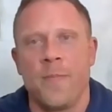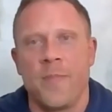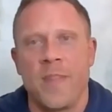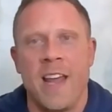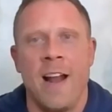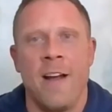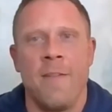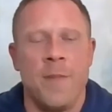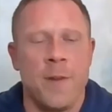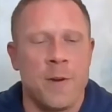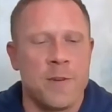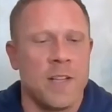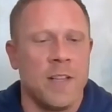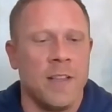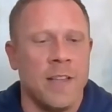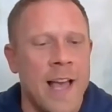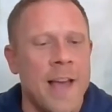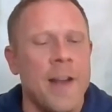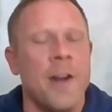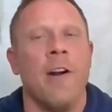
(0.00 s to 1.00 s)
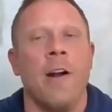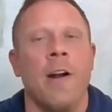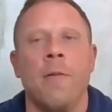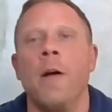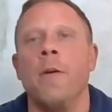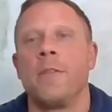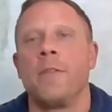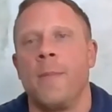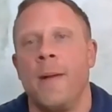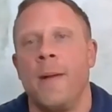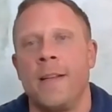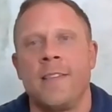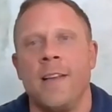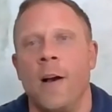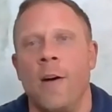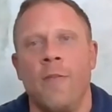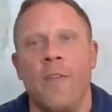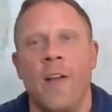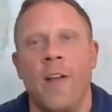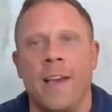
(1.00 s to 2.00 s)
And there's a letter I wrote to
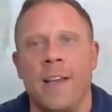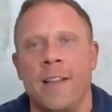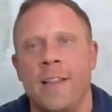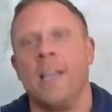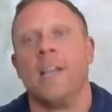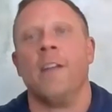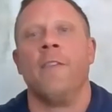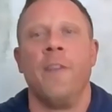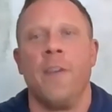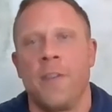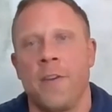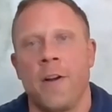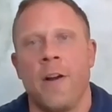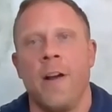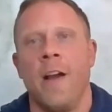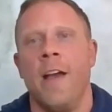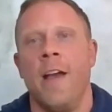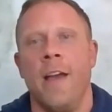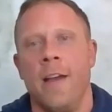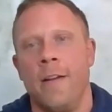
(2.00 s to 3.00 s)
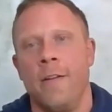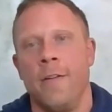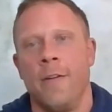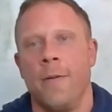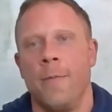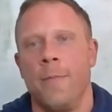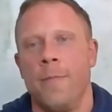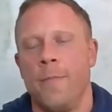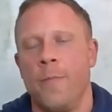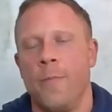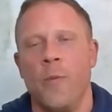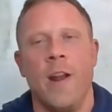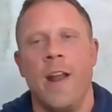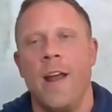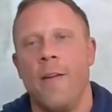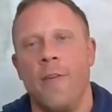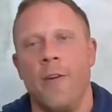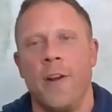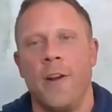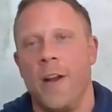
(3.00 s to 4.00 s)
myself, like at the end of 5th grade or whatever,